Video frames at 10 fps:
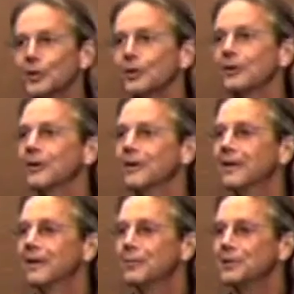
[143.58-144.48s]
know?
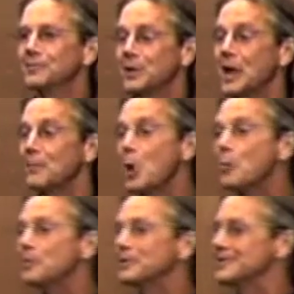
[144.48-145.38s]
But, but I'm
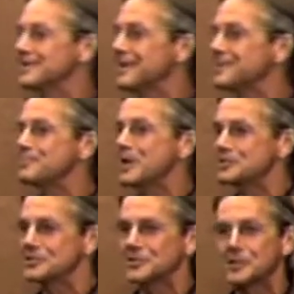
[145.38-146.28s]
hoping that today's
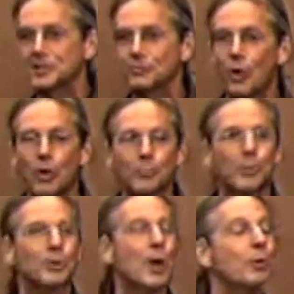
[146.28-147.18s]
message doesn't give you
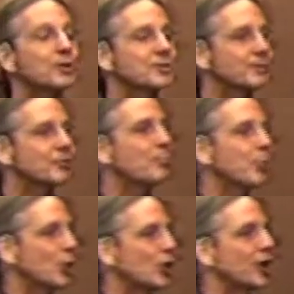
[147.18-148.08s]
heartburn. I want it to give you a
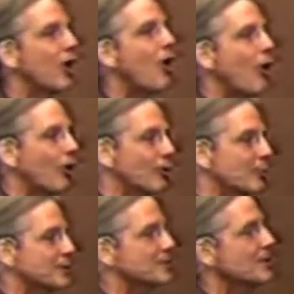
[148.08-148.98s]
burning heart
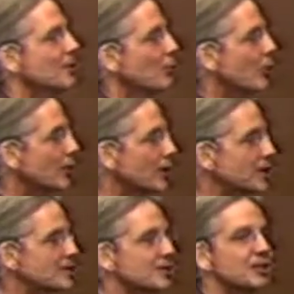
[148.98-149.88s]
because we're going to
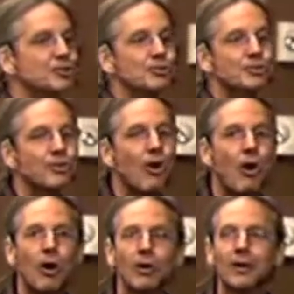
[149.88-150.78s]
continue to
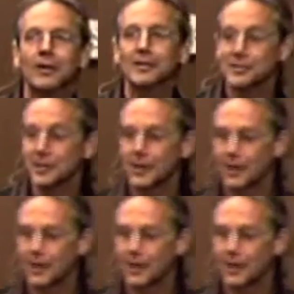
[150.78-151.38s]
talk today